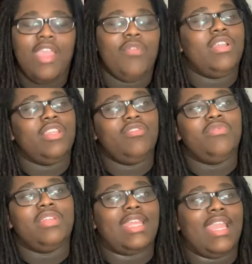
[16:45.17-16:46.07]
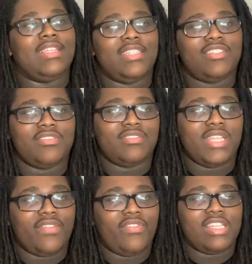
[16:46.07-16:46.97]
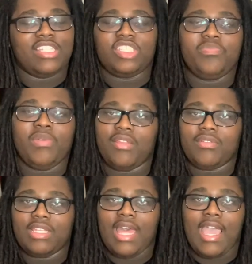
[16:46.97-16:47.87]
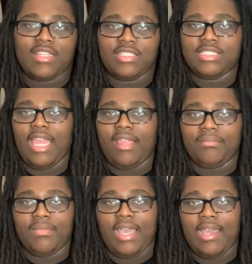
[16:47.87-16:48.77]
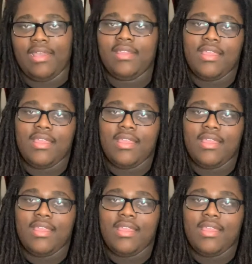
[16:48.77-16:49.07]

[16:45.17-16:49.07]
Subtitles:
Well, you really can't say she was satisfied, because she probably would have lied just like my